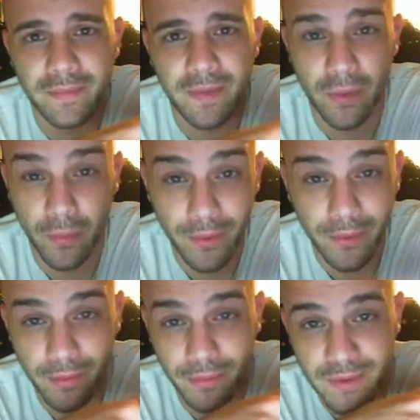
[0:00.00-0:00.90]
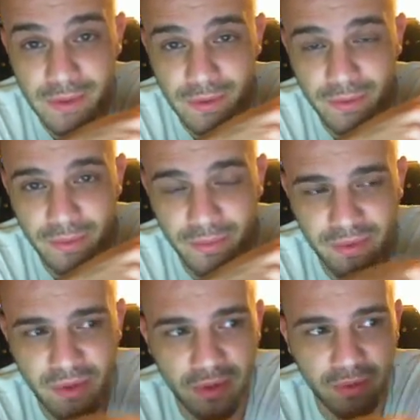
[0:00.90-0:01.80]
room. So
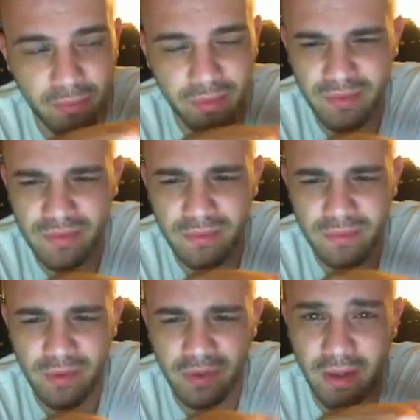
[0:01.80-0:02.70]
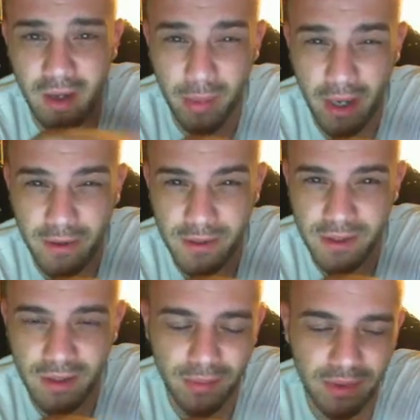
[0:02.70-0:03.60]
you're in like a pirate
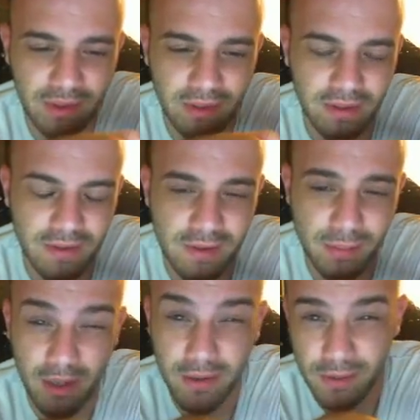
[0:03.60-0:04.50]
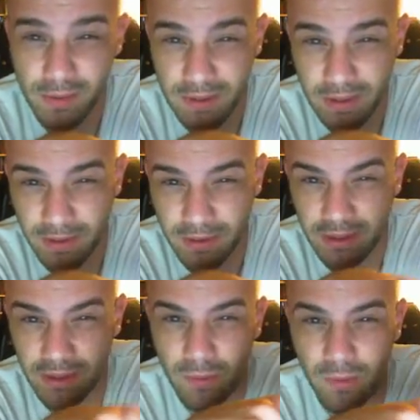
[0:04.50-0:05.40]
ship, and then it's the pirate ship's daughter,
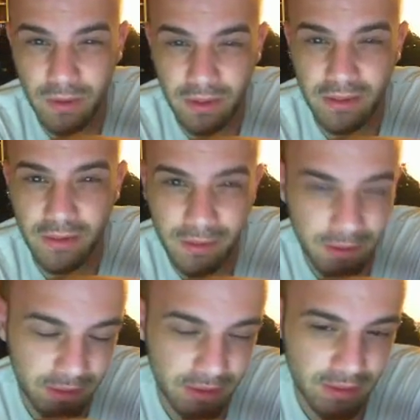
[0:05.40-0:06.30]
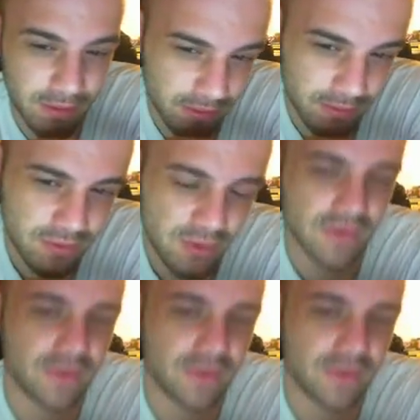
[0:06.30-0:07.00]
and you walk in on her, and she's